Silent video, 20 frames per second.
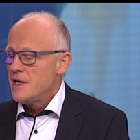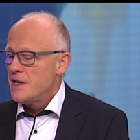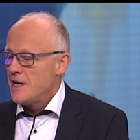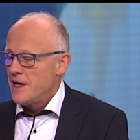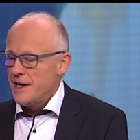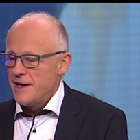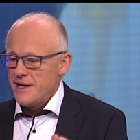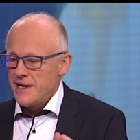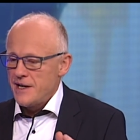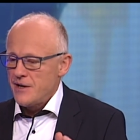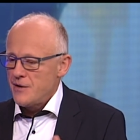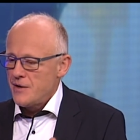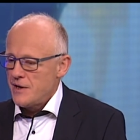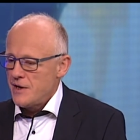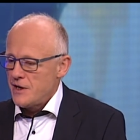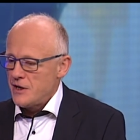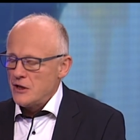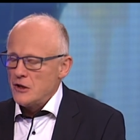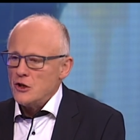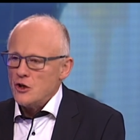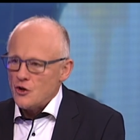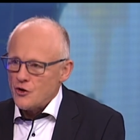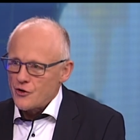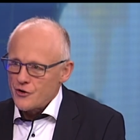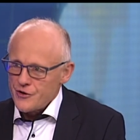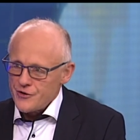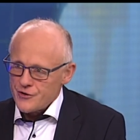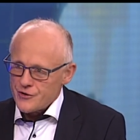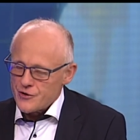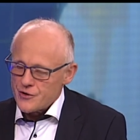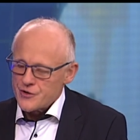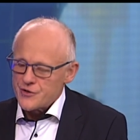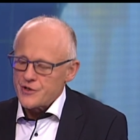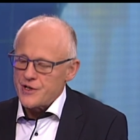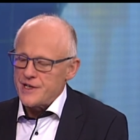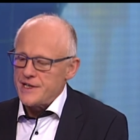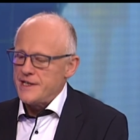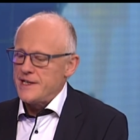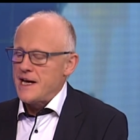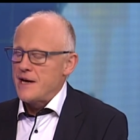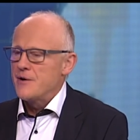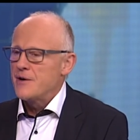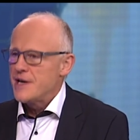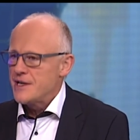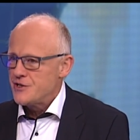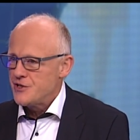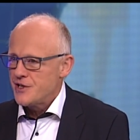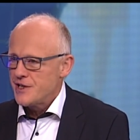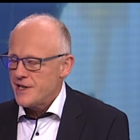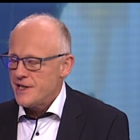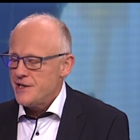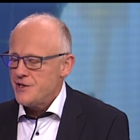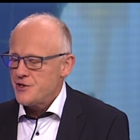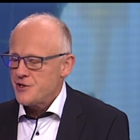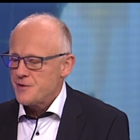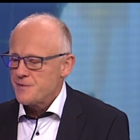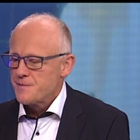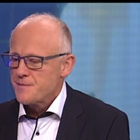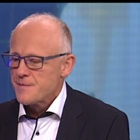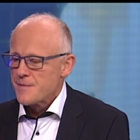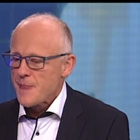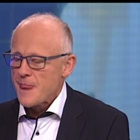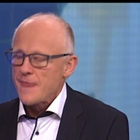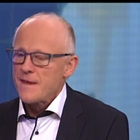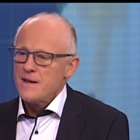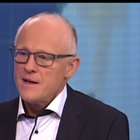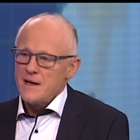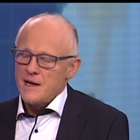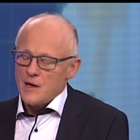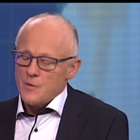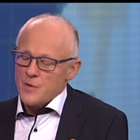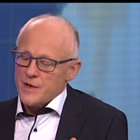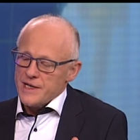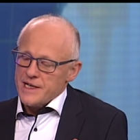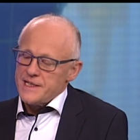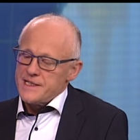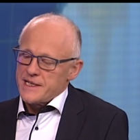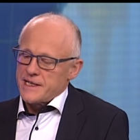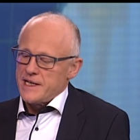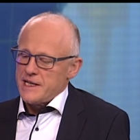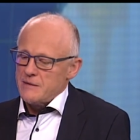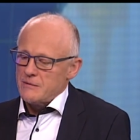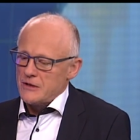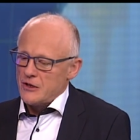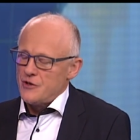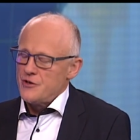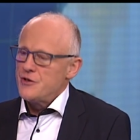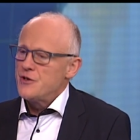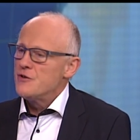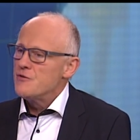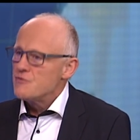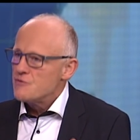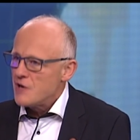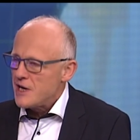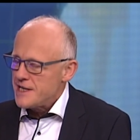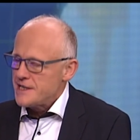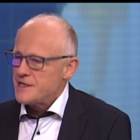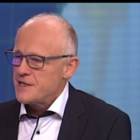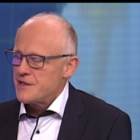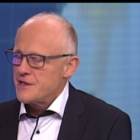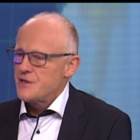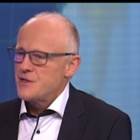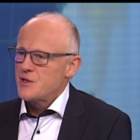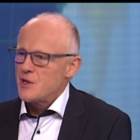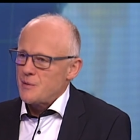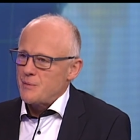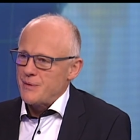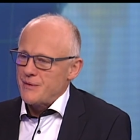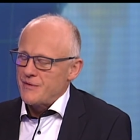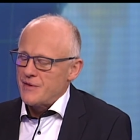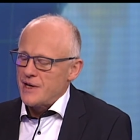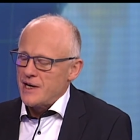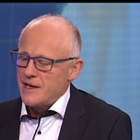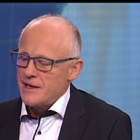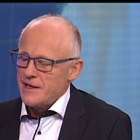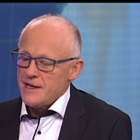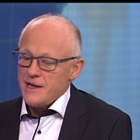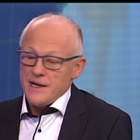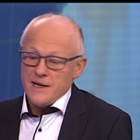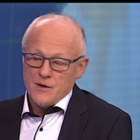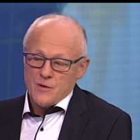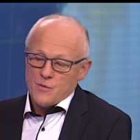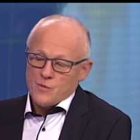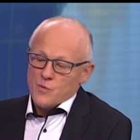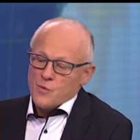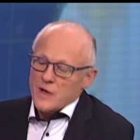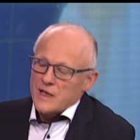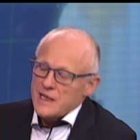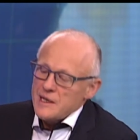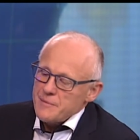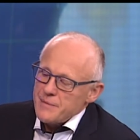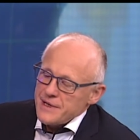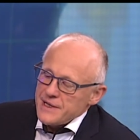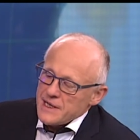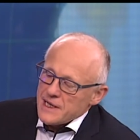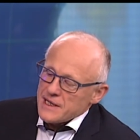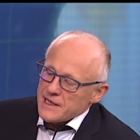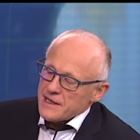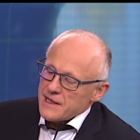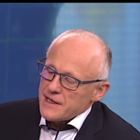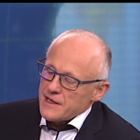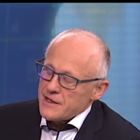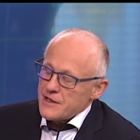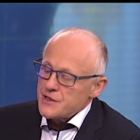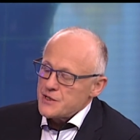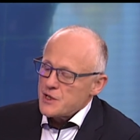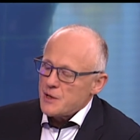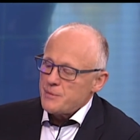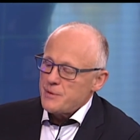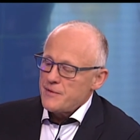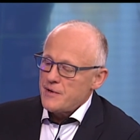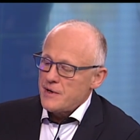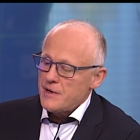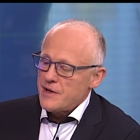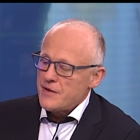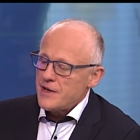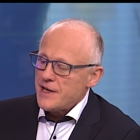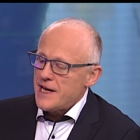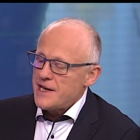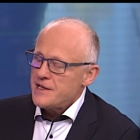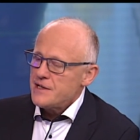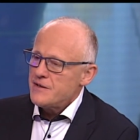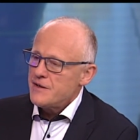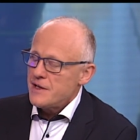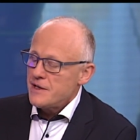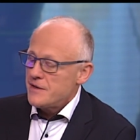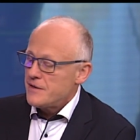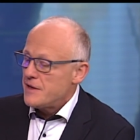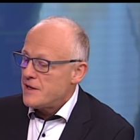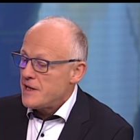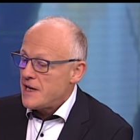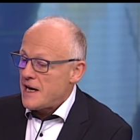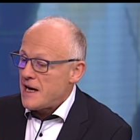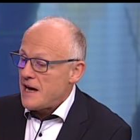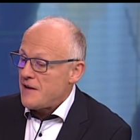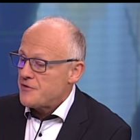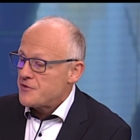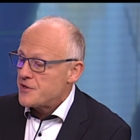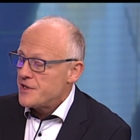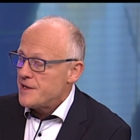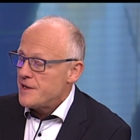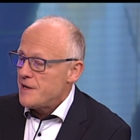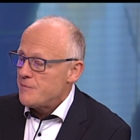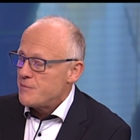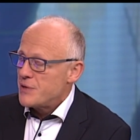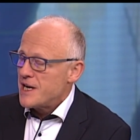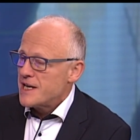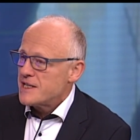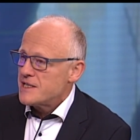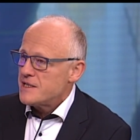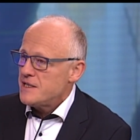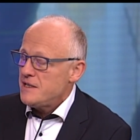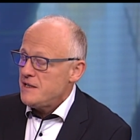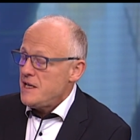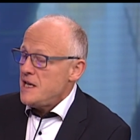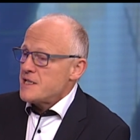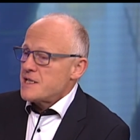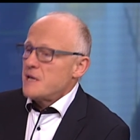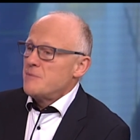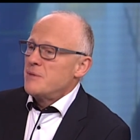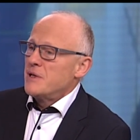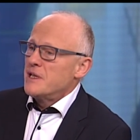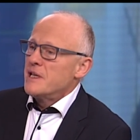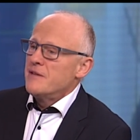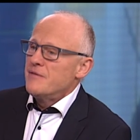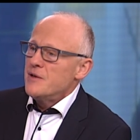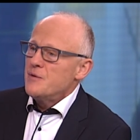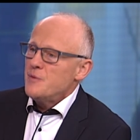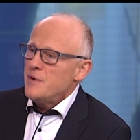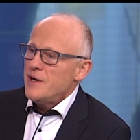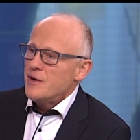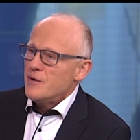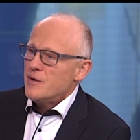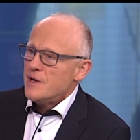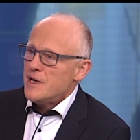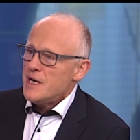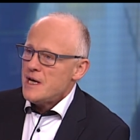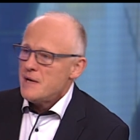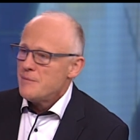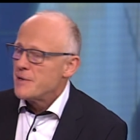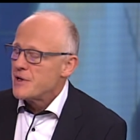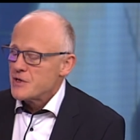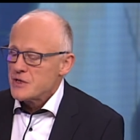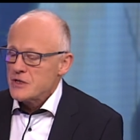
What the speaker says: in our law and order, and in our education. And we need to keep London right at the top of that. Will it be at the top at the end after Brexit? Yes, I believe it will, because